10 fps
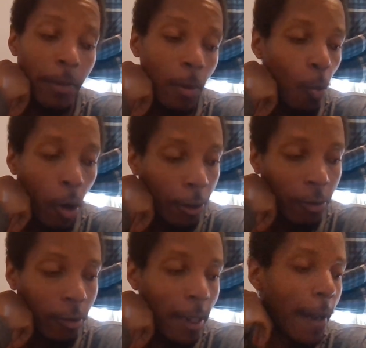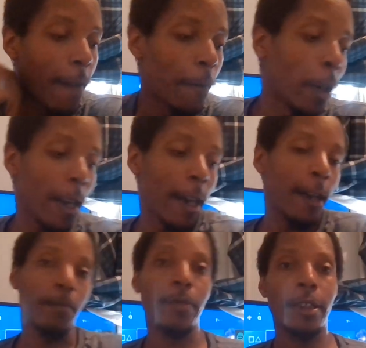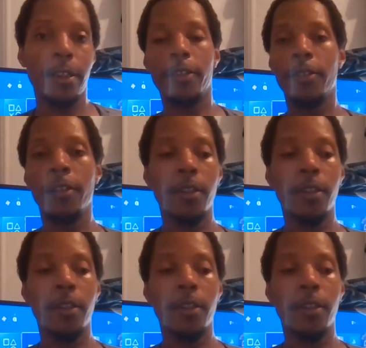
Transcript: Been wondering that for a hot minute.